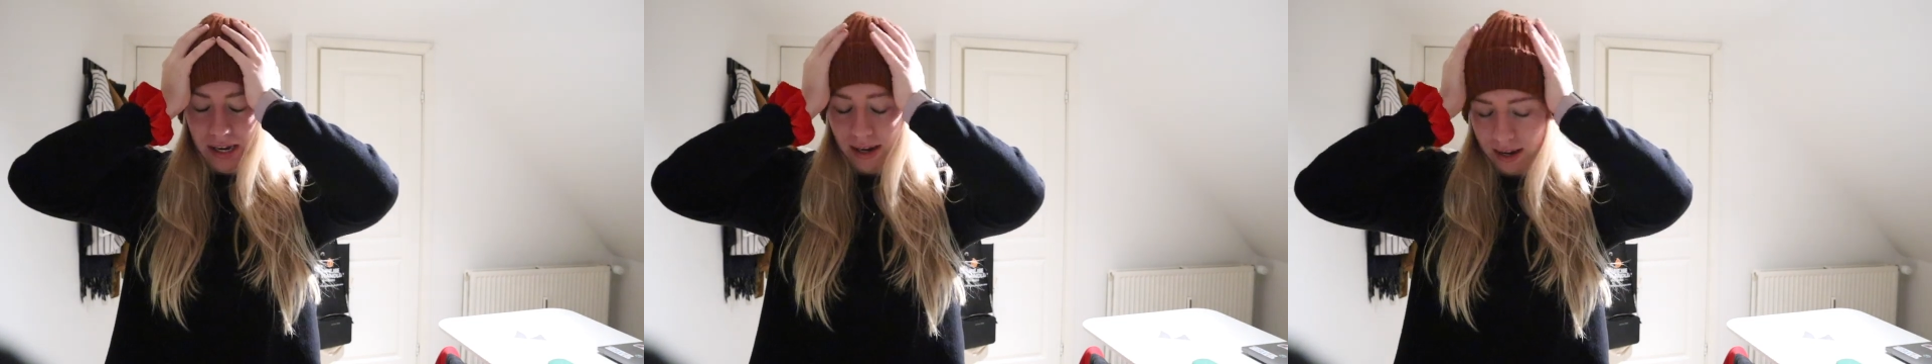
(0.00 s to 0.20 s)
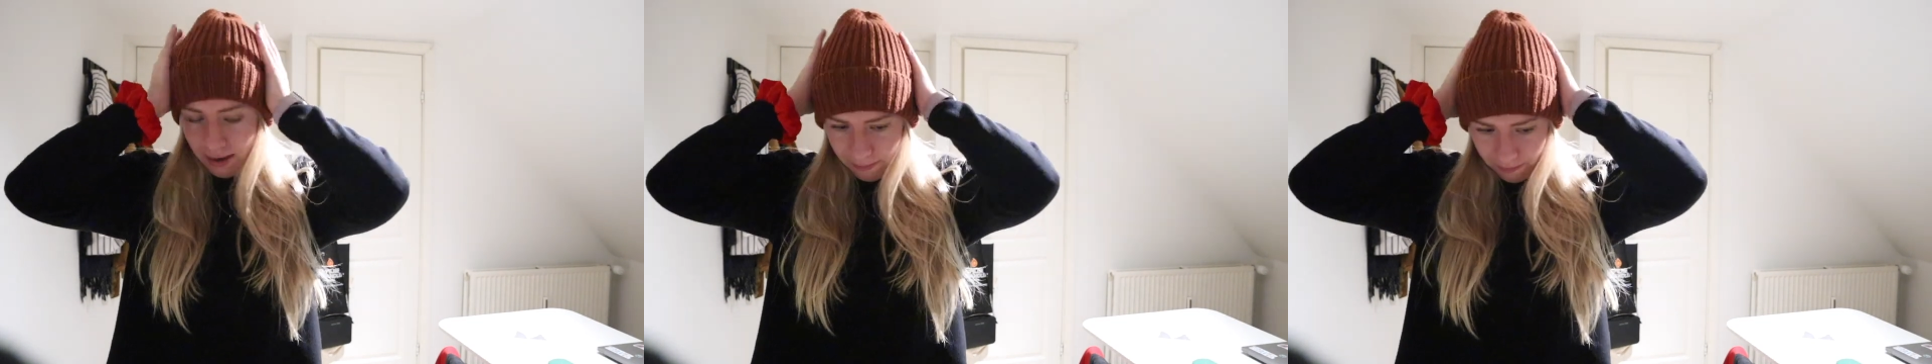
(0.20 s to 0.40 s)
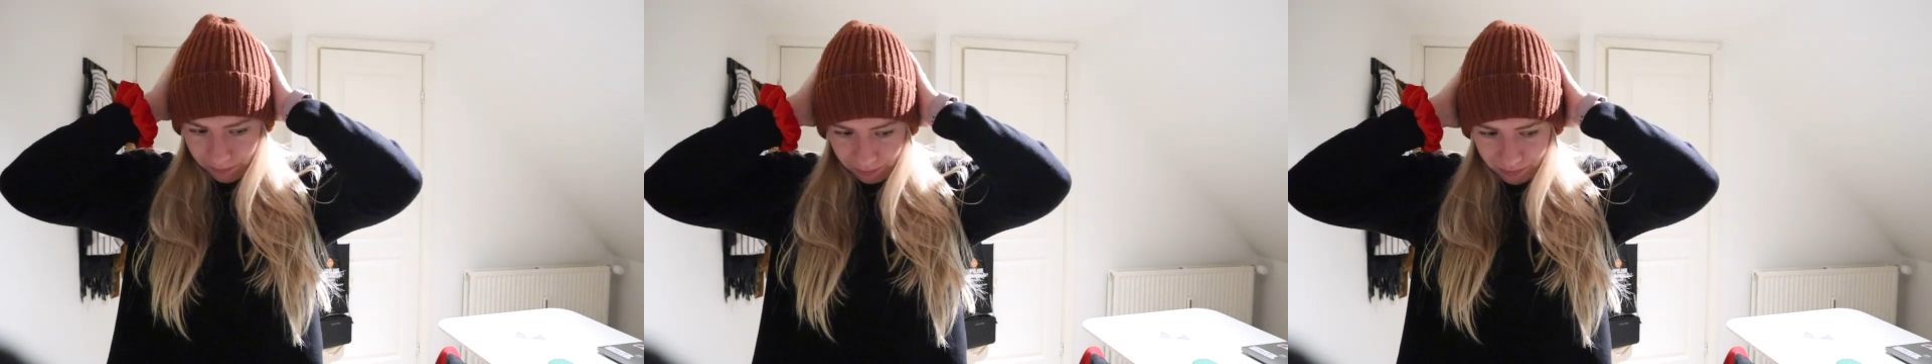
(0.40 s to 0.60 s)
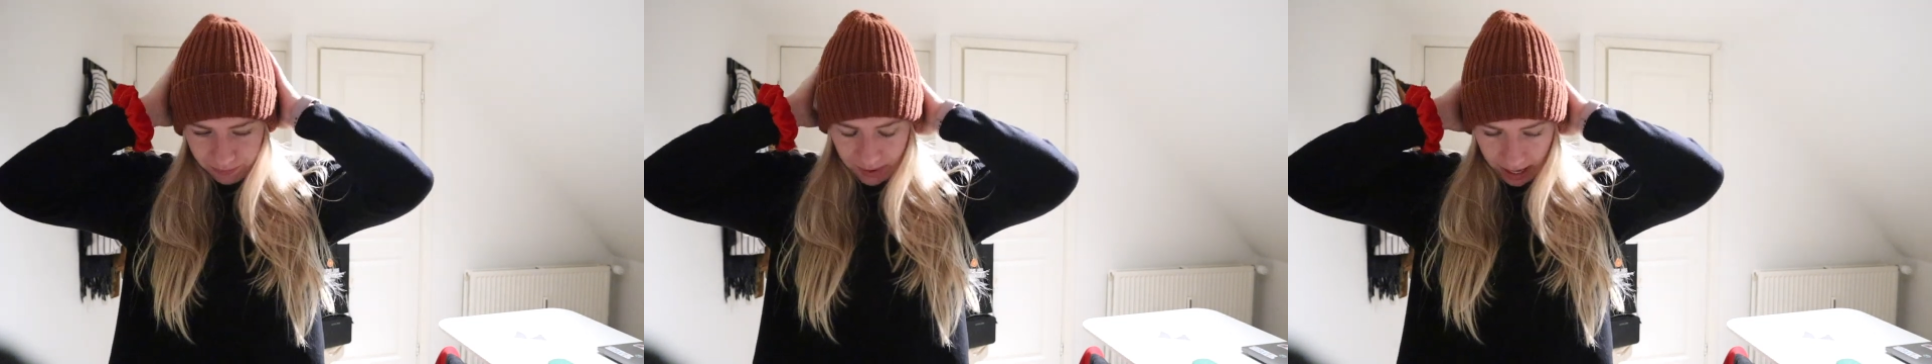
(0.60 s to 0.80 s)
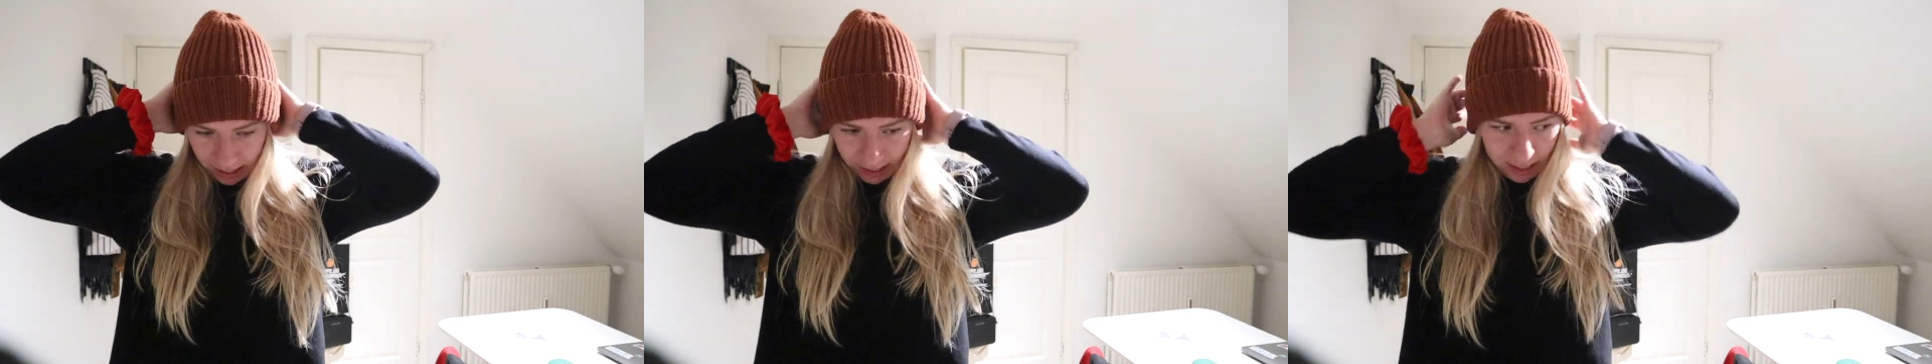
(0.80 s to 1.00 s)
it,
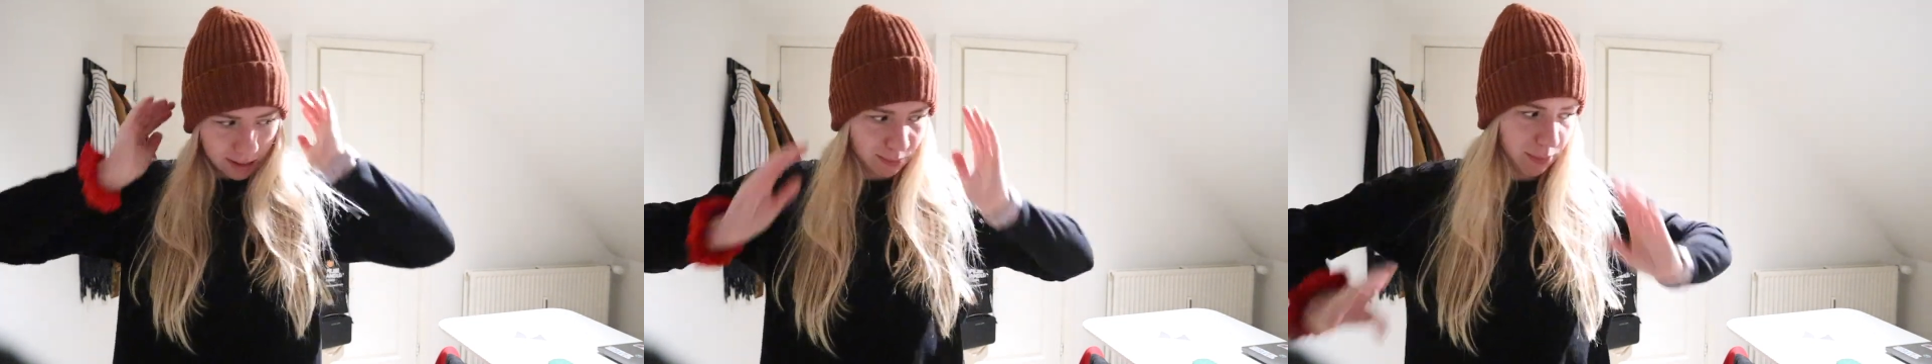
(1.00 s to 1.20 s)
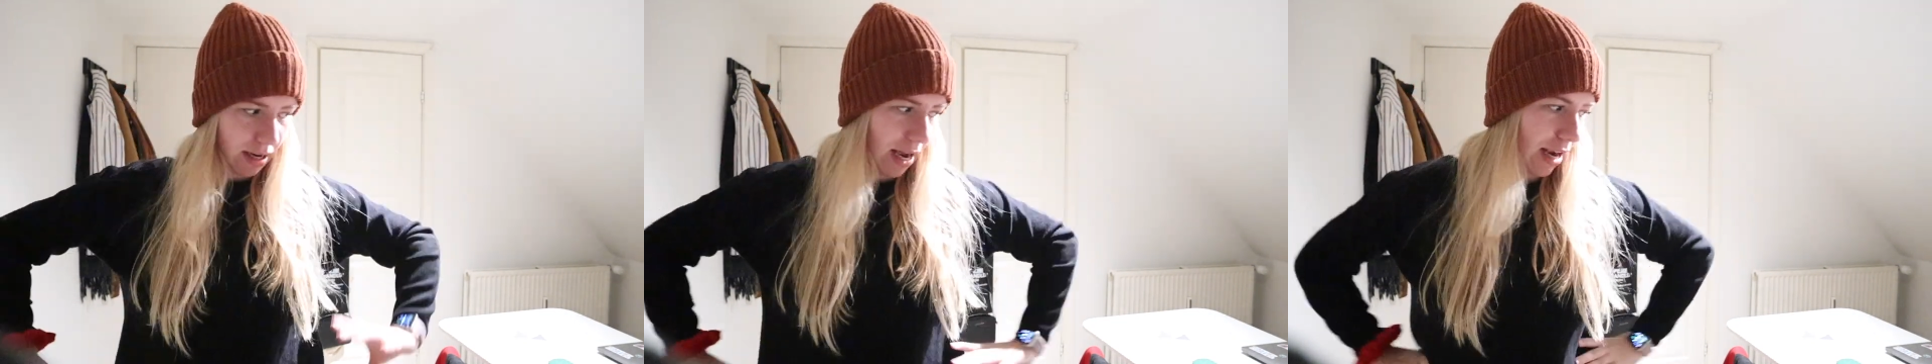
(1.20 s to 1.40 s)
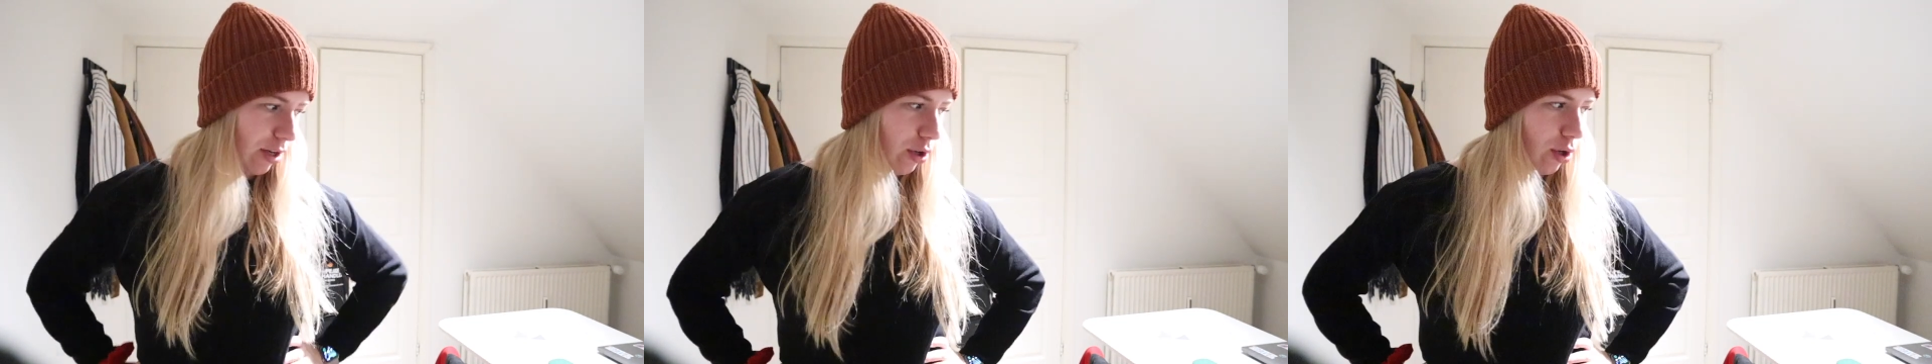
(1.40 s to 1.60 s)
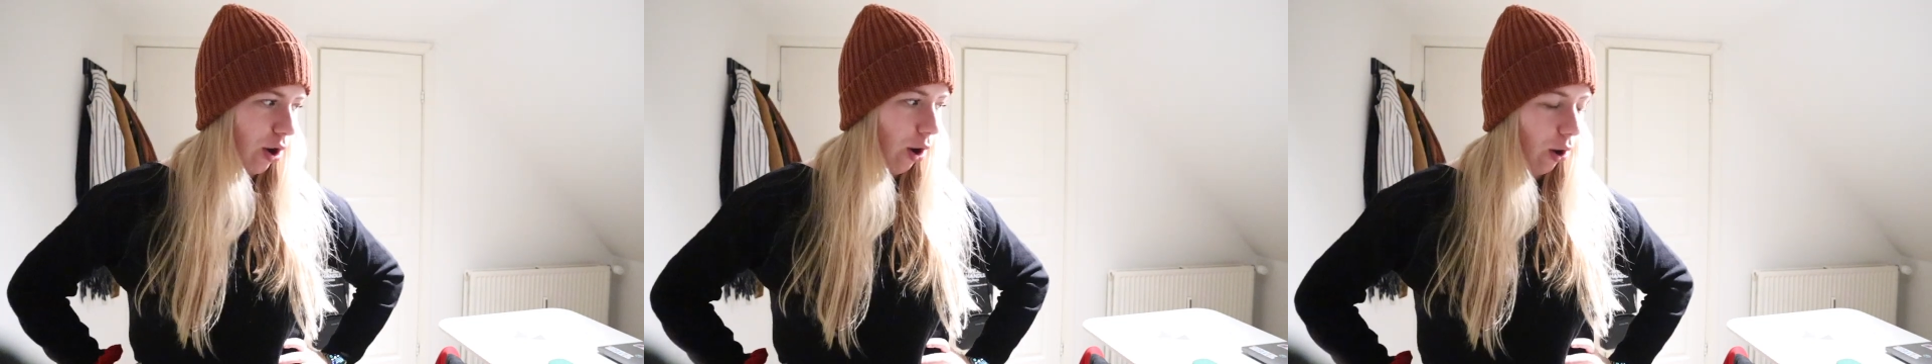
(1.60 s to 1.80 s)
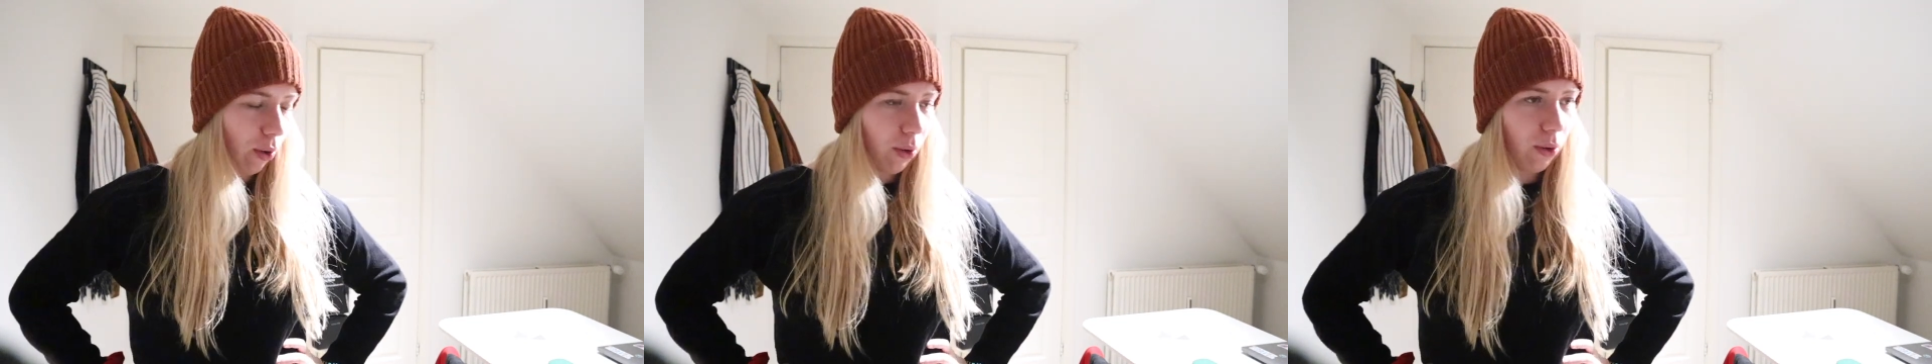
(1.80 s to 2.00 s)
I guess, but I
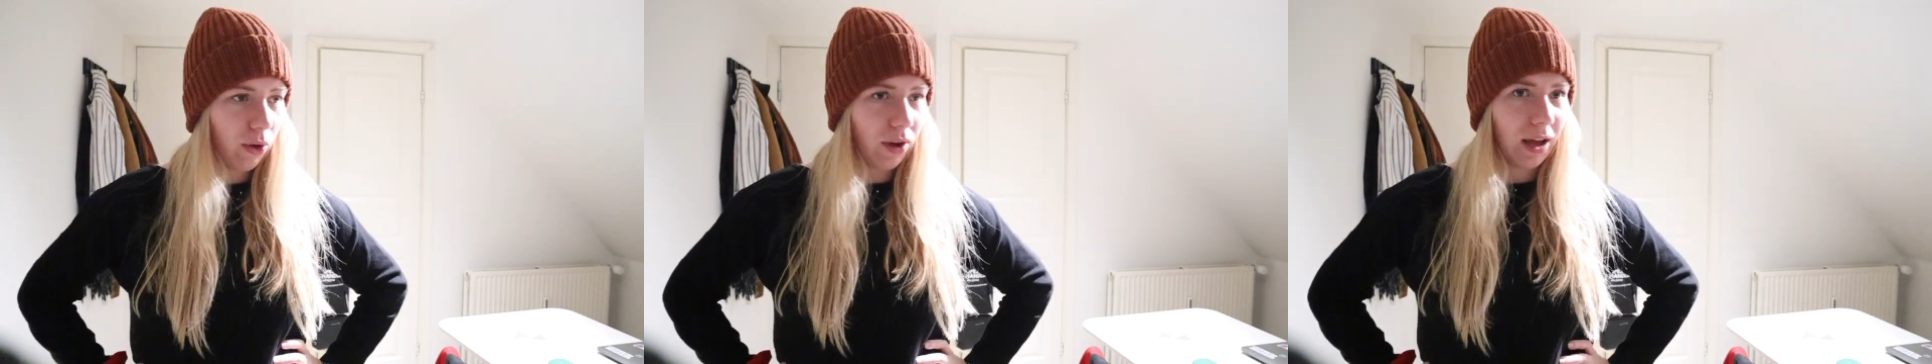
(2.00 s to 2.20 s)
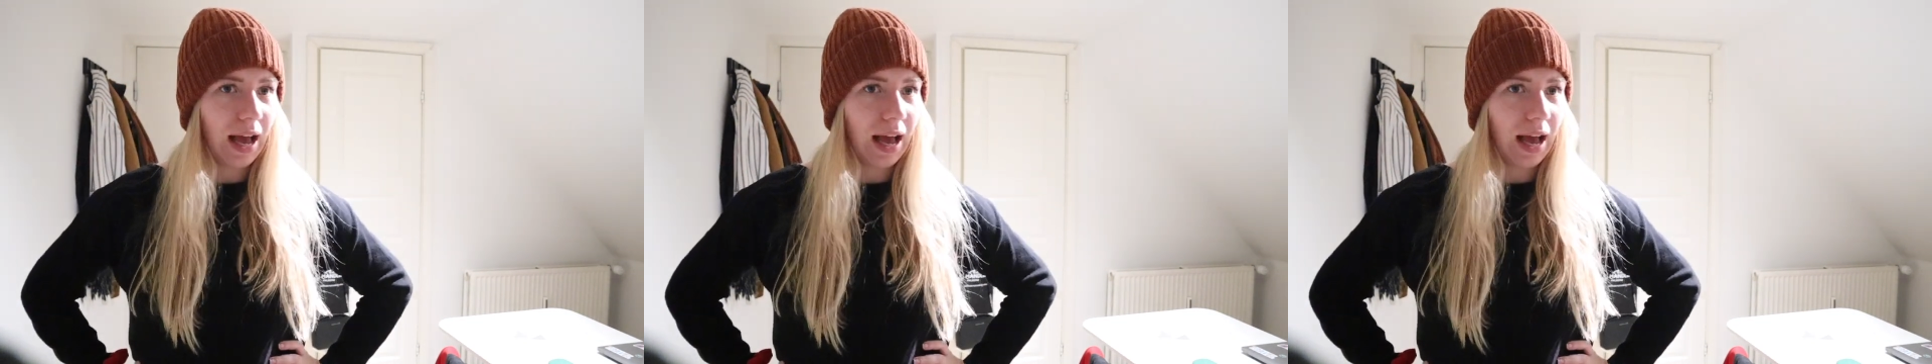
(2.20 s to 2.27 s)
know